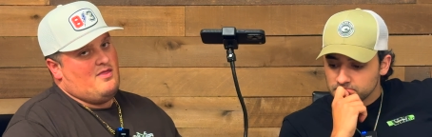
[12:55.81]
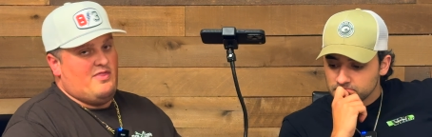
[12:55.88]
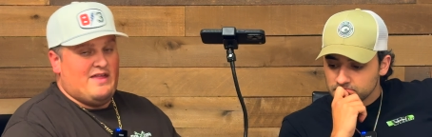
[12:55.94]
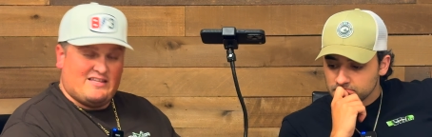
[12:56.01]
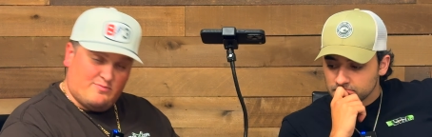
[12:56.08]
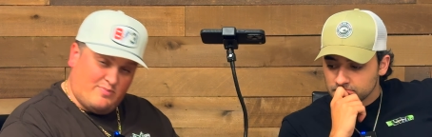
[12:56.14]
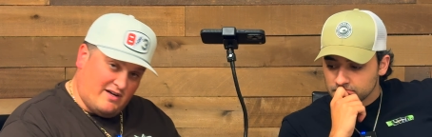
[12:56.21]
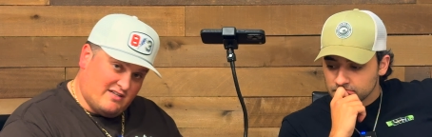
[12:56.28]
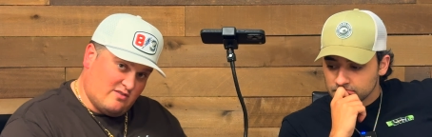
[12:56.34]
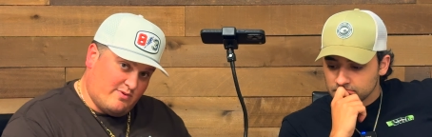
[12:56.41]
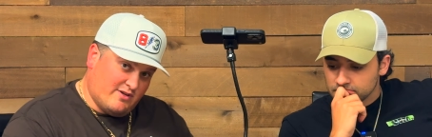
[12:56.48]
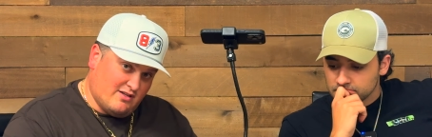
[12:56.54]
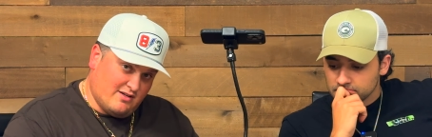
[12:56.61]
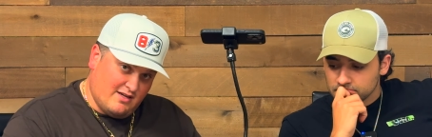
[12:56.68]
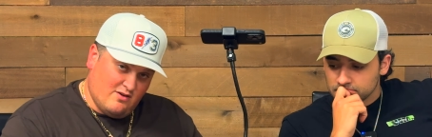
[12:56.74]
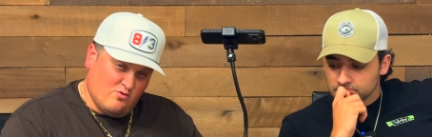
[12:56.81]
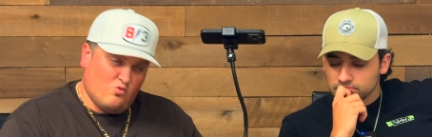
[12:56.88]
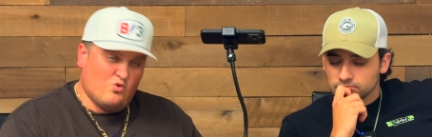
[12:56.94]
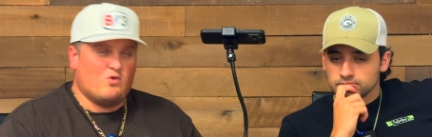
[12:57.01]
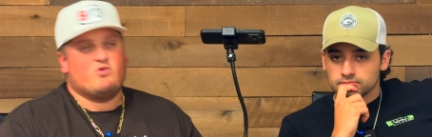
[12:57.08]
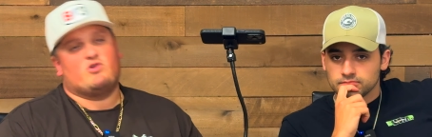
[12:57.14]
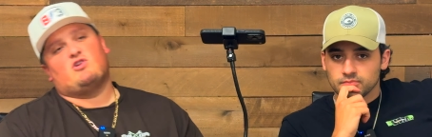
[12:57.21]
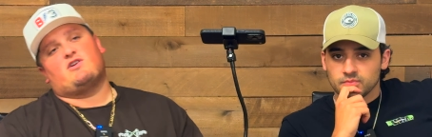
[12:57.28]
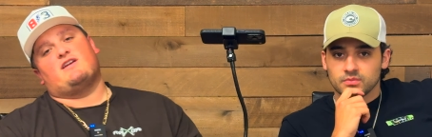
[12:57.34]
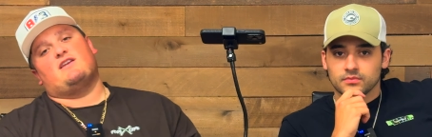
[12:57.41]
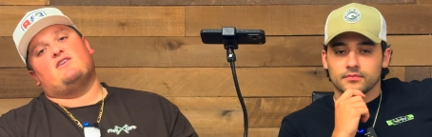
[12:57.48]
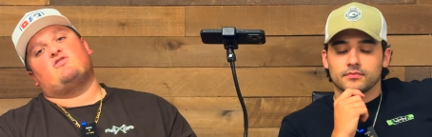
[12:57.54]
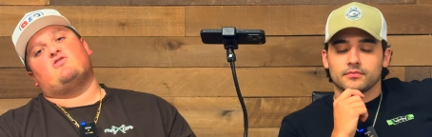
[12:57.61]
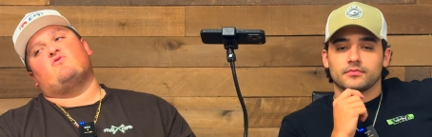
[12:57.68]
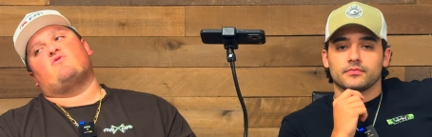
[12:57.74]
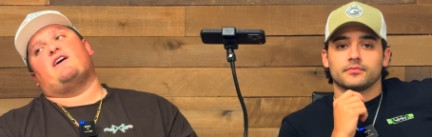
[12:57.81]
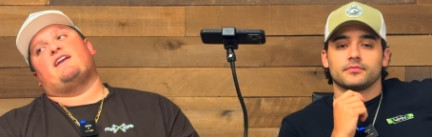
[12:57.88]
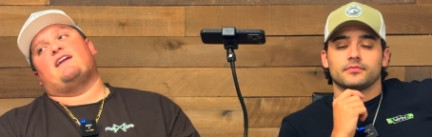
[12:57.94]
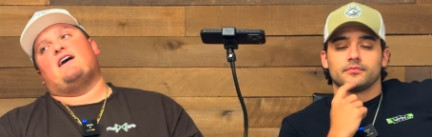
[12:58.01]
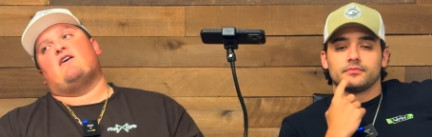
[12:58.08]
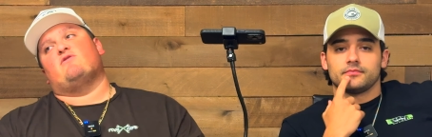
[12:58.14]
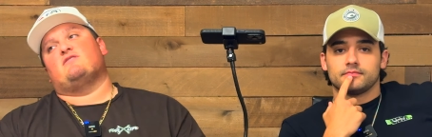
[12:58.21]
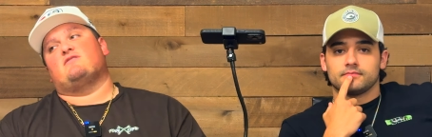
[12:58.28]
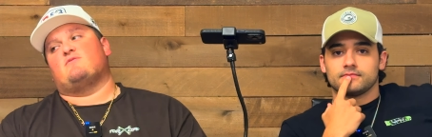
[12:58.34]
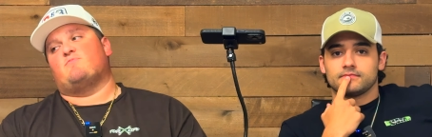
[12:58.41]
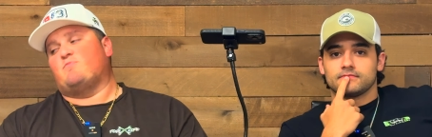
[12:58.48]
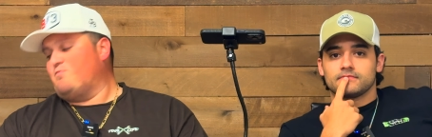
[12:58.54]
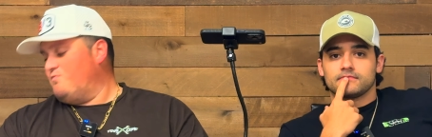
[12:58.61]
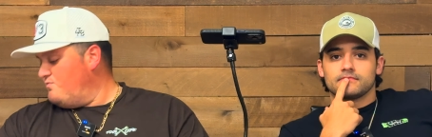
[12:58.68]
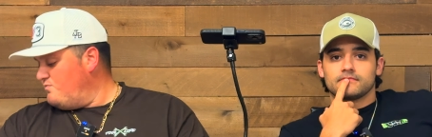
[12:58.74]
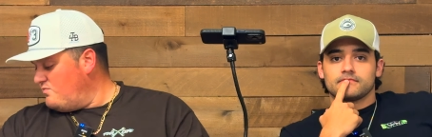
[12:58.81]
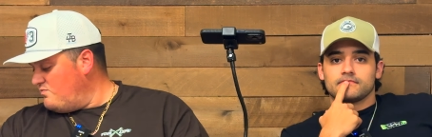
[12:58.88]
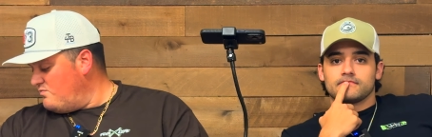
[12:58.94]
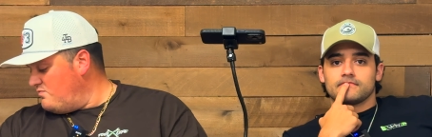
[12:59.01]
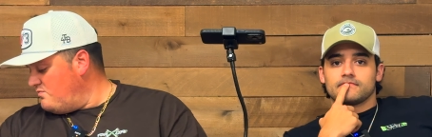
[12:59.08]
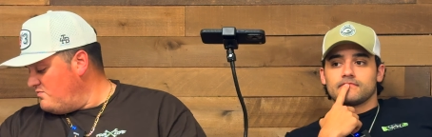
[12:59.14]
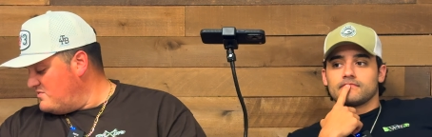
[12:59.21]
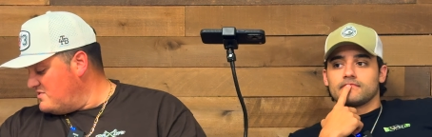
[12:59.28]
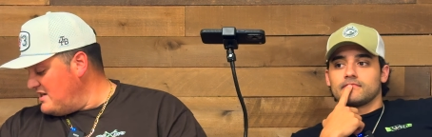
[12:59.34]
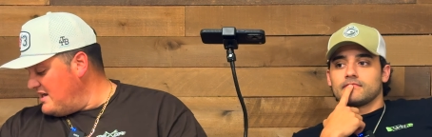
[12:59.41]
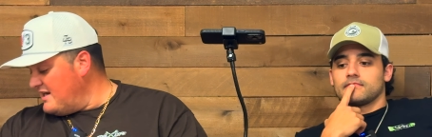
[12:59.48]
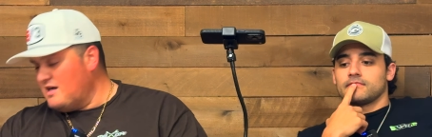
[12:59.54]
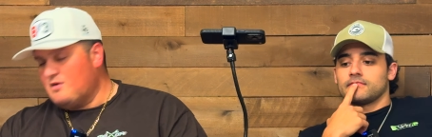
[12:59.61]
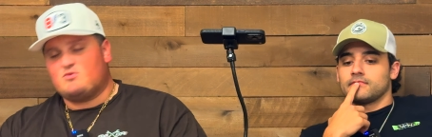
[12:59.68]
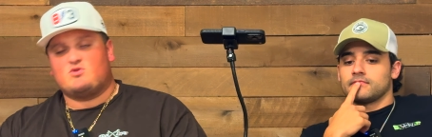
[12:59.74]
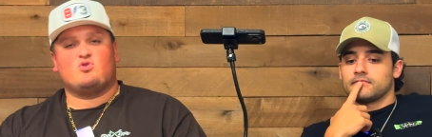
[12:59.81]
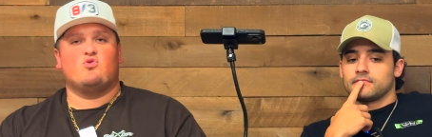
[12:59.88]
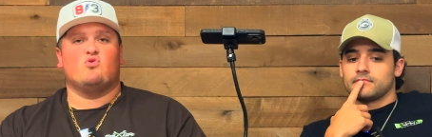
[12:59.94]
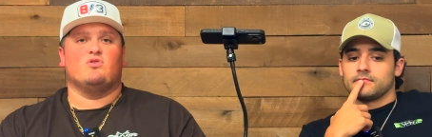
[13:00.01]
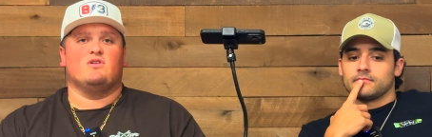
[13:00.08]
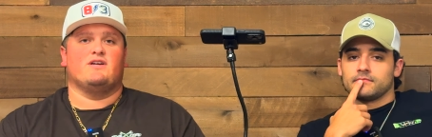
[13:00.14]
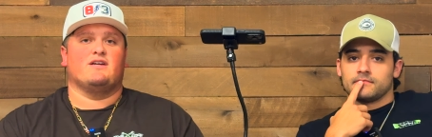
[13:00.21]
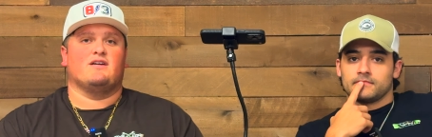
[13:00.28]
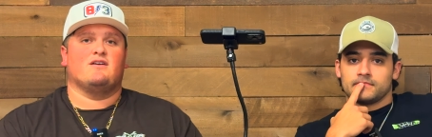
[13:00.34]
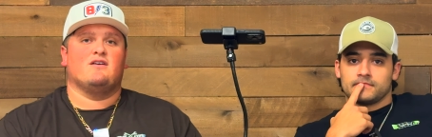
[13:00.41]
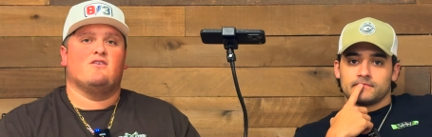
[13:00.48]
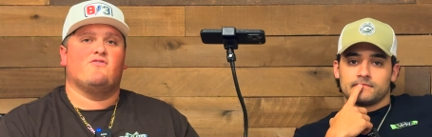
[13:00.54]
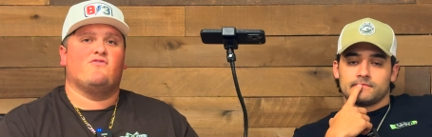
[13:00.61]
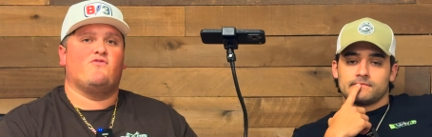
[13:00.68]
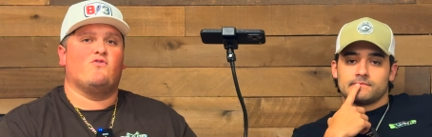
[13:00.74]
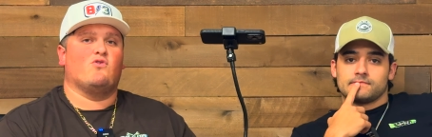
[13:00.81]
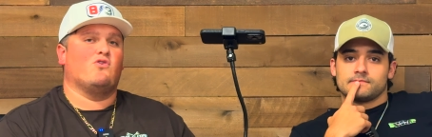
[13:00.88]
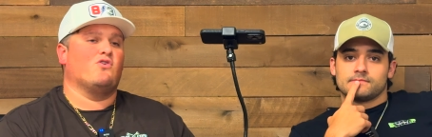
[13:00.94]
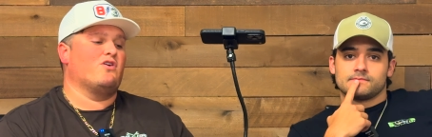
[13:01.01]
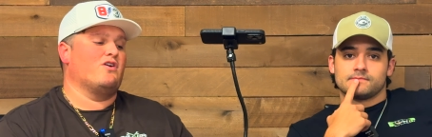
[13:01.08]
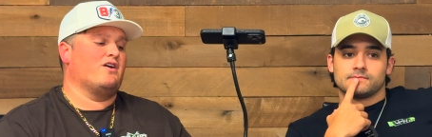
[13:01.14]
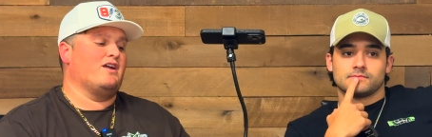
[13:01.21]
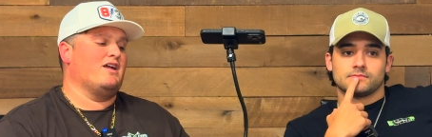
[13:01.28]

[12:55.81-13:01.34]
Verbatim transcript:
Speaker 1: That's a possibility. What we're looking into right now is setting up tooling for